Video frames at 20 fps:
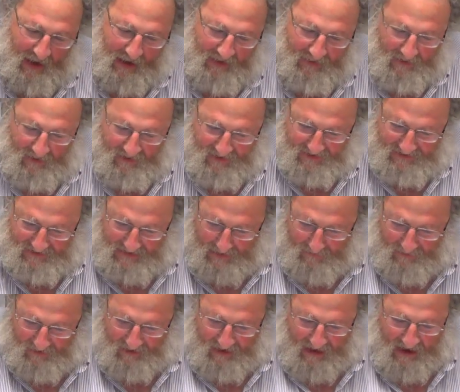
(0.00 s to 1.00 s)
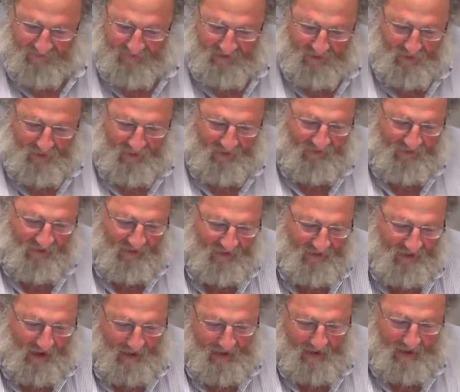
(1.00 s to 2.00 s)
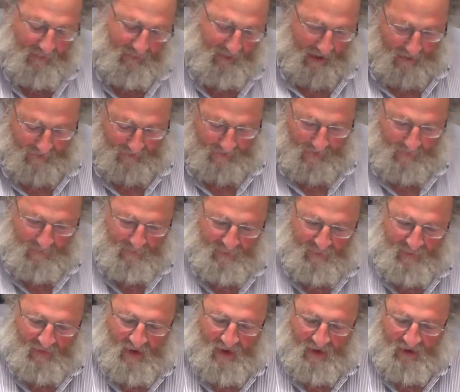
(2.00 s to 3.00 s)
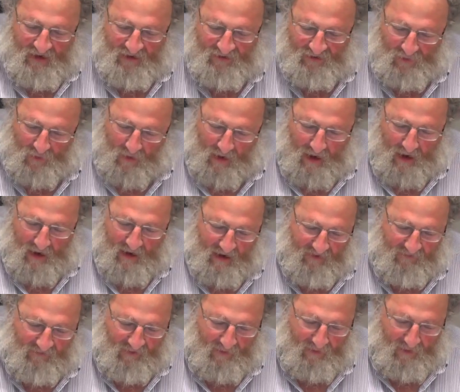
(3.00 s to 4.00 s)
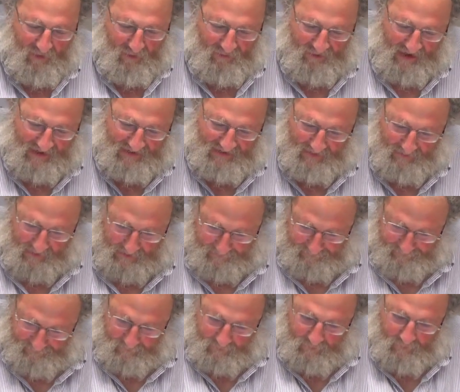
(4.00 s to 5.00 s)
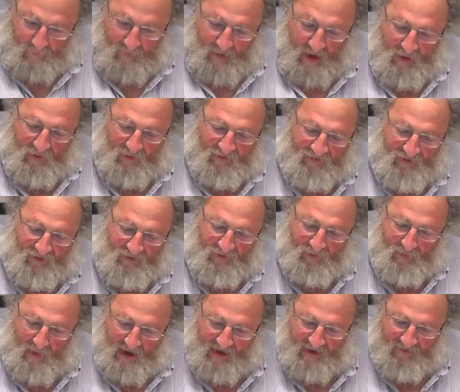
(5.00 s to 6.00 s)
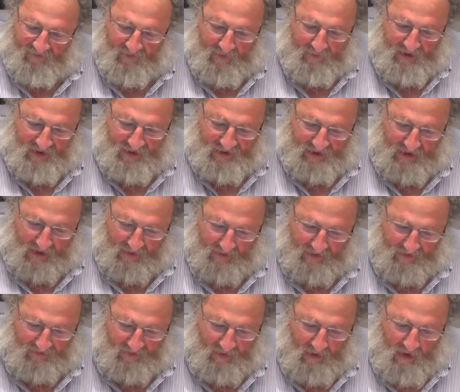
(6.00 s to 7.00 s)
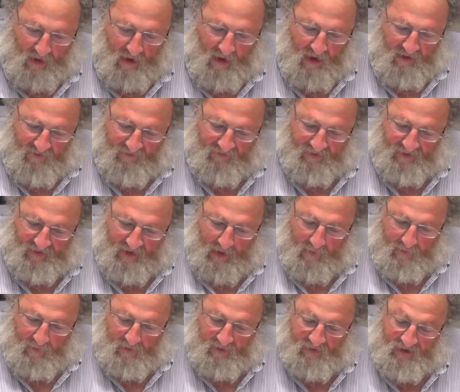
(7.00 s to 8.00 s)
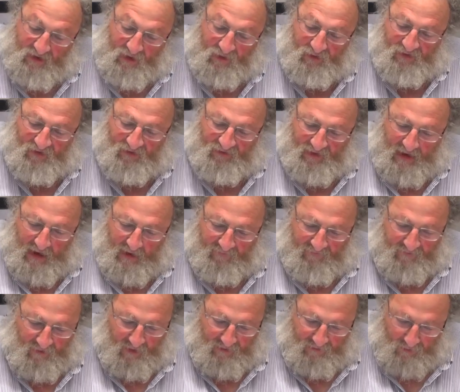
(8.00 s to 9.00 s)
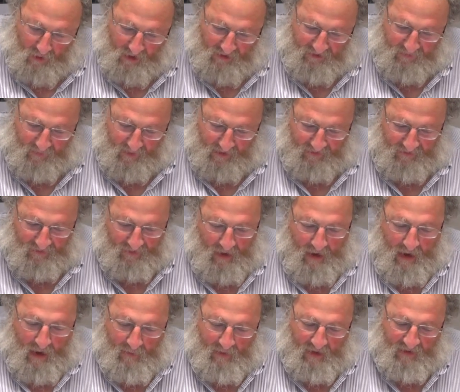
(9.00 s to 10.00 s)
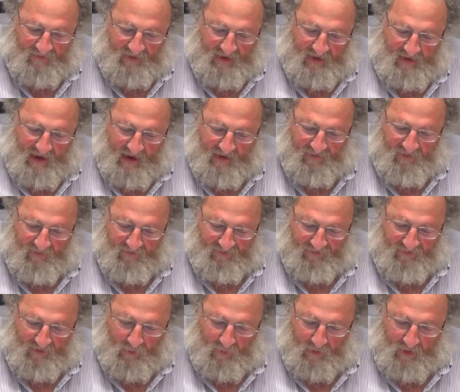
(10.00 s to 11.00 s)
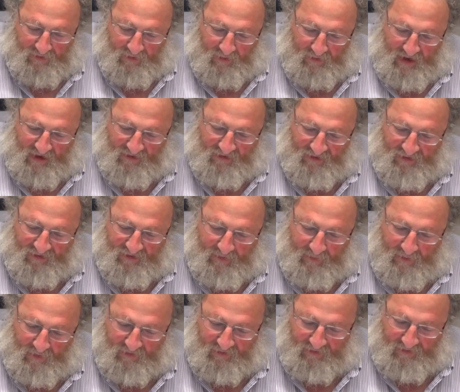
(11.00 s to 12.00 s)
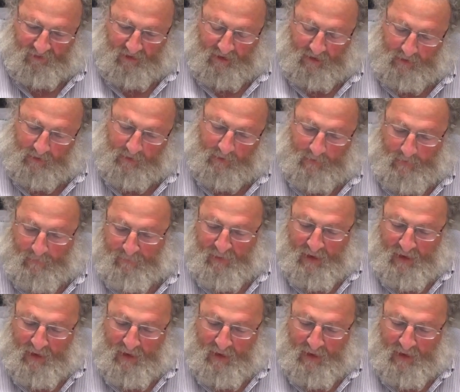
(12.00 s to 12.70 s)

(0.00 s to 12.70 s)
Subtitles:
on the Sabbath afternoon for study about Yeshua and from the New Testament. He refused money from missionaries for them to use his name for endorsements, but if they gave him free will donations, he